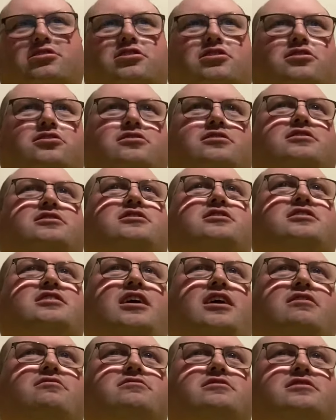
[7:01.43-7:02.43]
good as
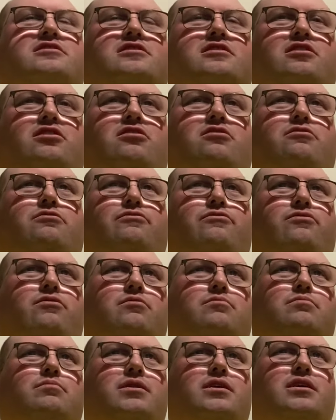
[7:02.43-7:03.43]
Sarah's goal
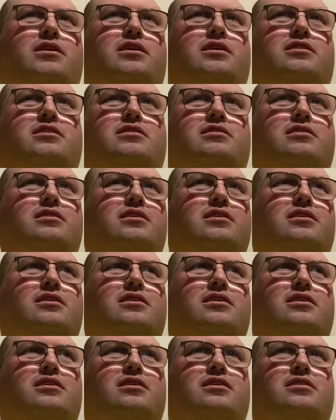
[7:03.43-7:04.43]
from
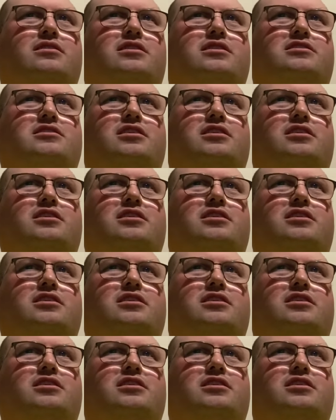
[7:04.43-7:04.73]
this